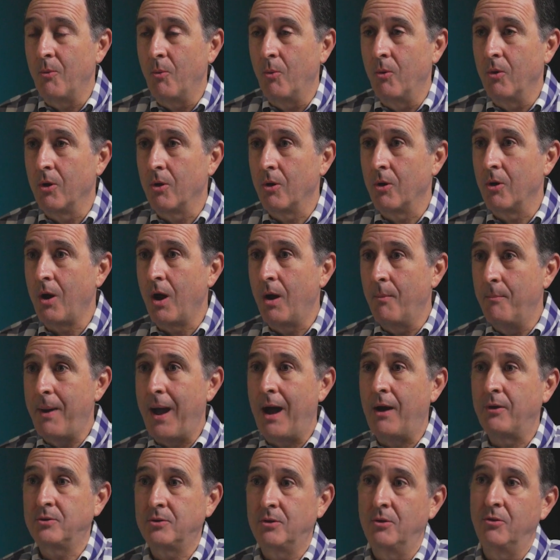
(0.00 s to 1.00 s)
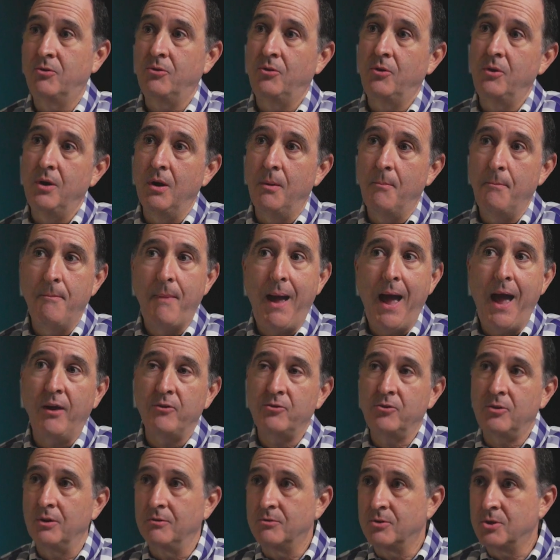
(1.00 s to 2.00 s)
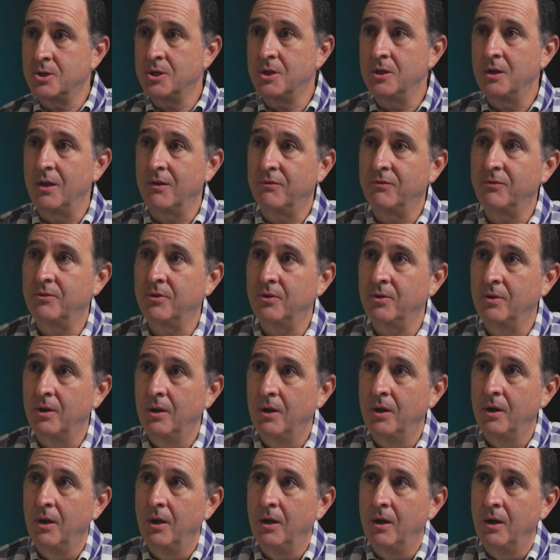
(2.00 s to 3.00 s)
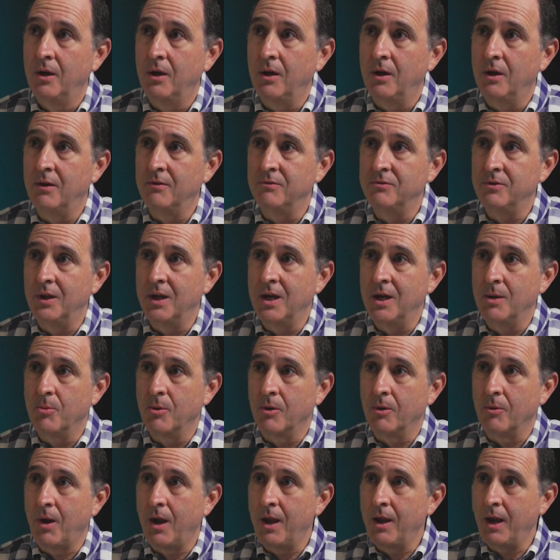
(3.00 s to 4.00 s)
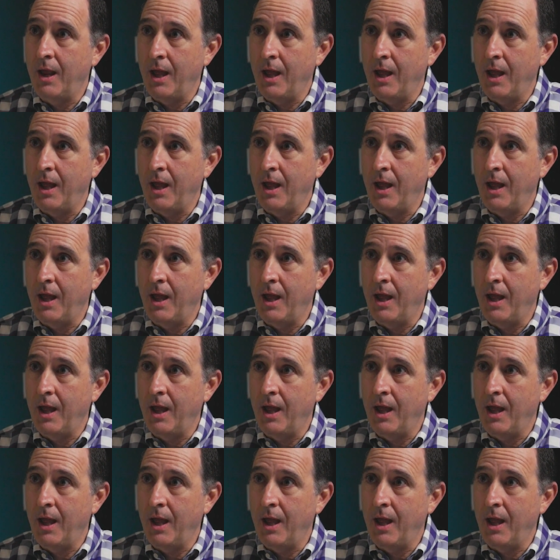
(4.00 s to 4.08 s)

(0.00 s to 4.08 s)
We're about to see a massive shift of labor, right?